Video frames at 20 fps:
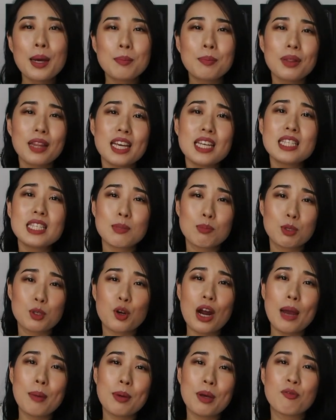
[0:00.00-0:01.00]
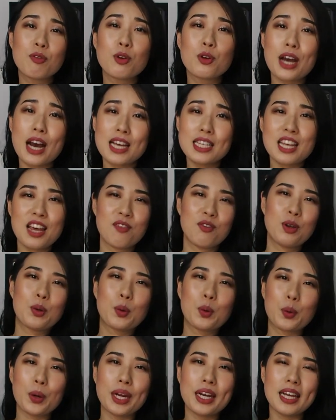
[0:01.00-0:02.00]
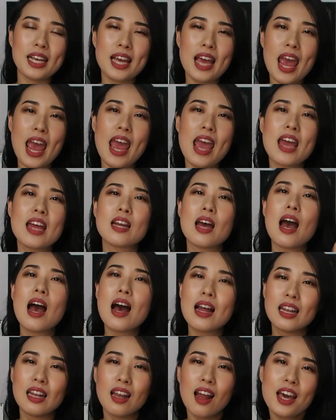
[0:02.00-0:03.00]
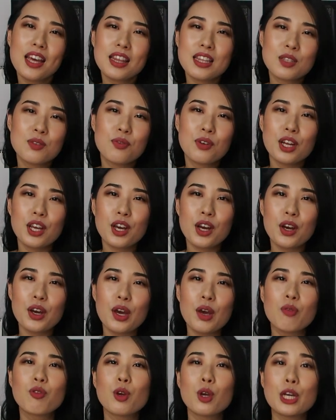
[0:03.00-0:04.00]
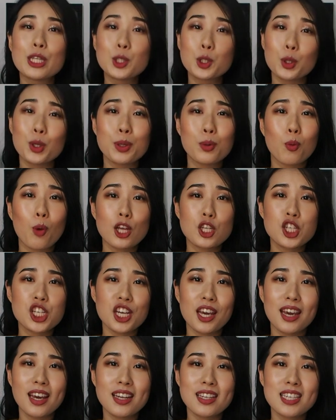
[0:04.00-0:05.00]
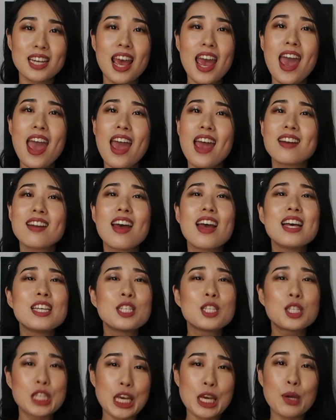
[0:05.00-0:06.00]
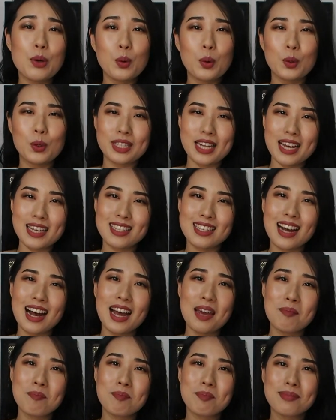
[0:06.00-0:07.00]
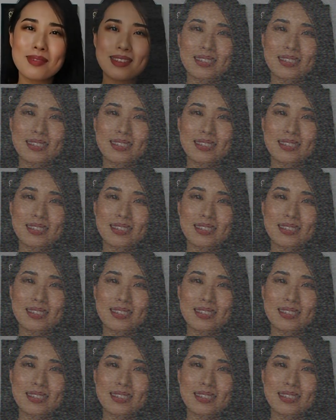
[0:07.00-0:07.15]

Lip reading: Please subscribe if you guys haven't already, and like this video if you enjoyed watching it, and see you all next time.